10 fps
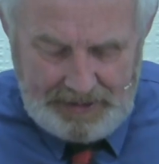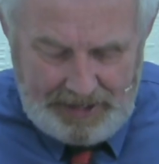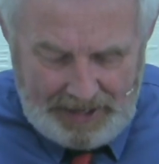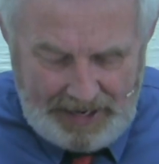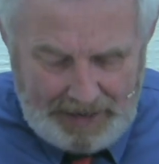
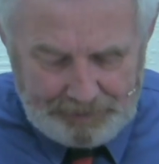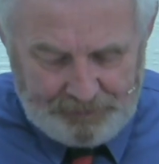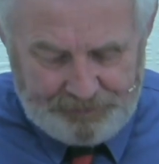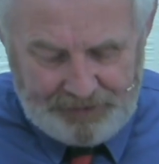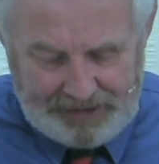I am
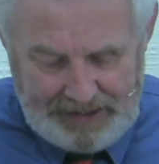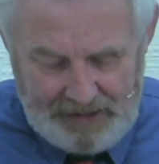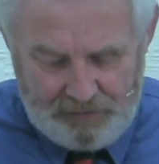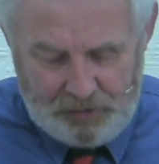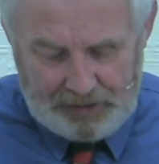to
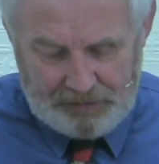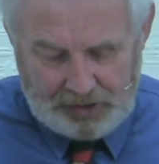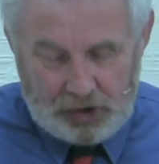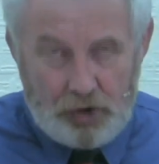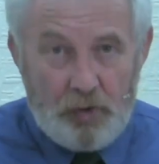forgive whatever
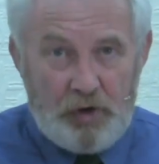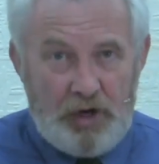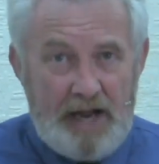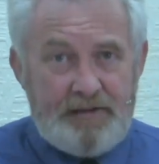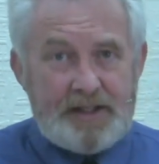
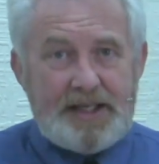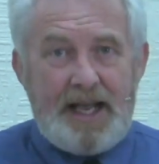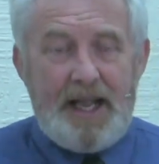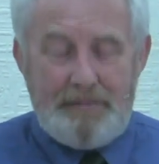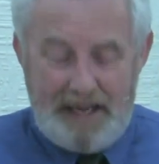grievance
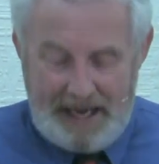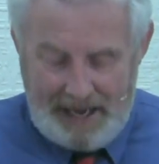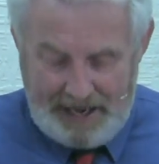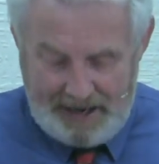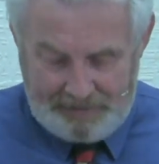I may
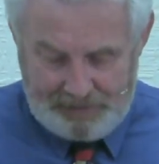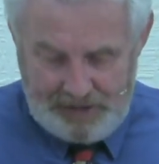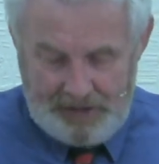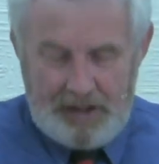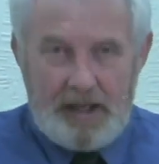have
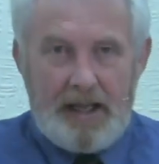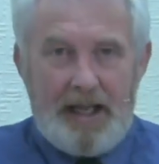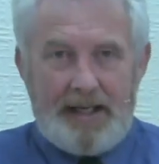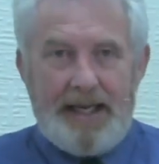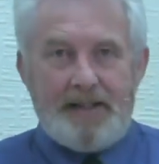
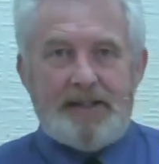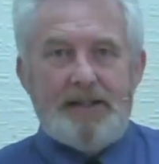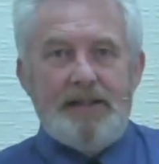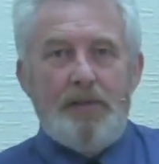against